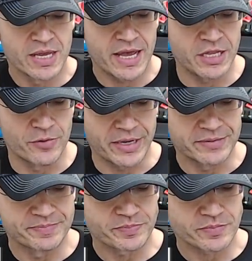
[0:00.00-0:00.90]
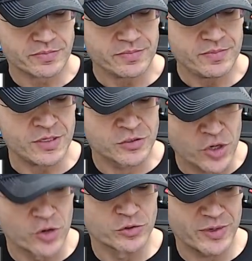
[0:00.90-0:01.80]
Anyway,
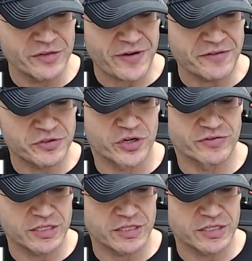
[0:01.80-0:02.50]
so 25 serves.